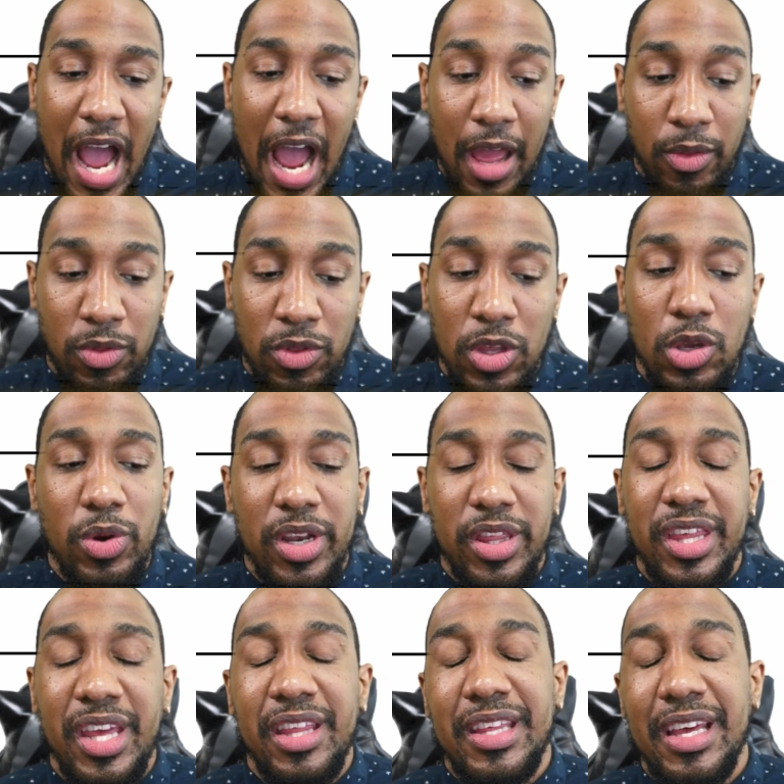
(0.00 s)
You would think
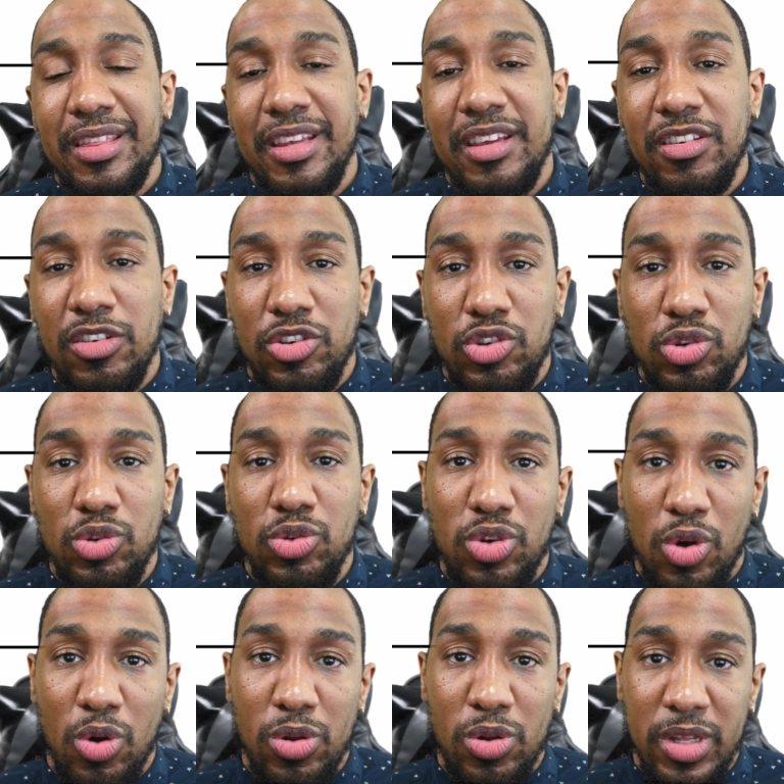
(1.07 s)
that these are two
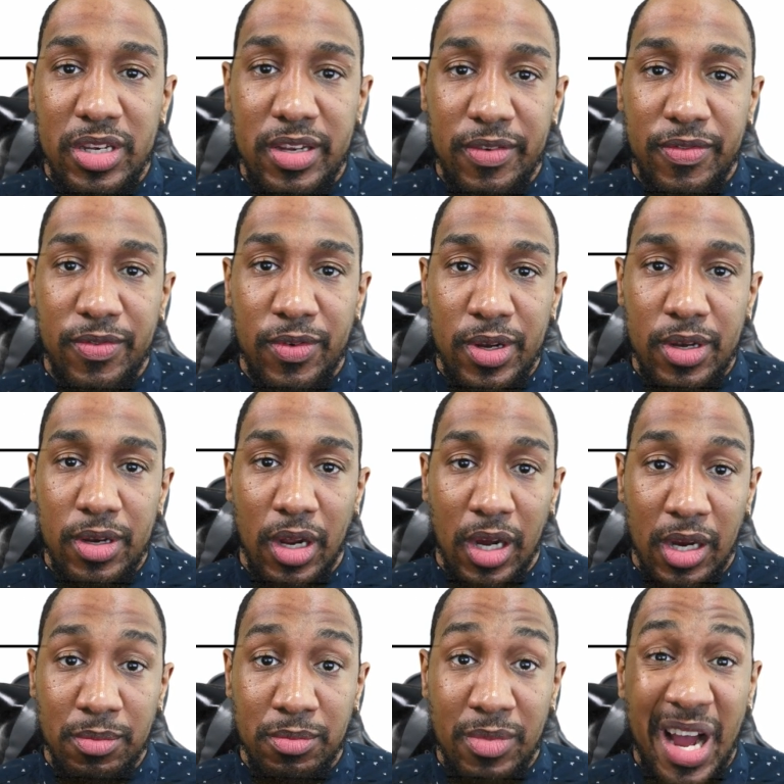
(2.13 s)
totally different
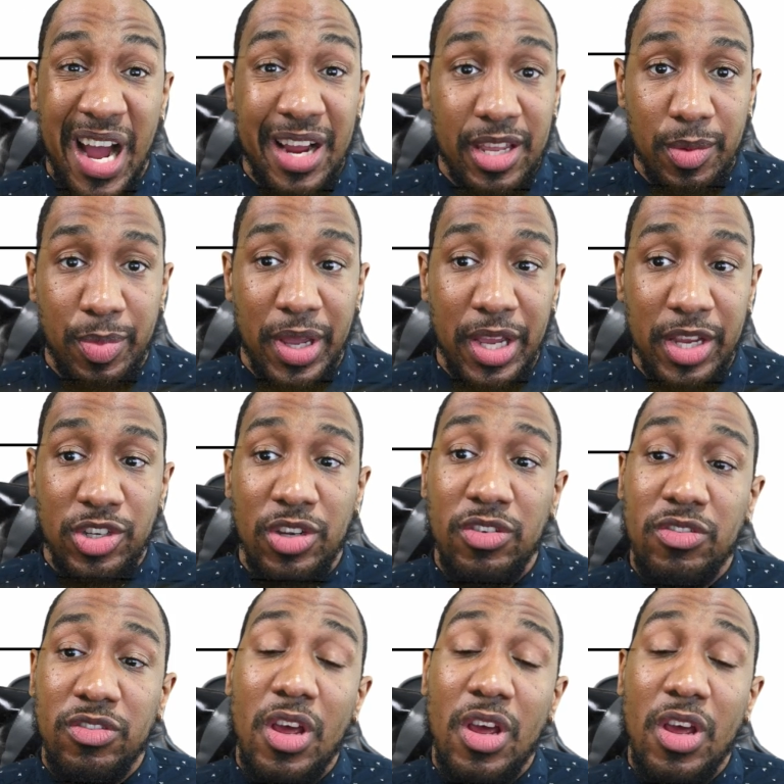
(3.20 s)
occupations,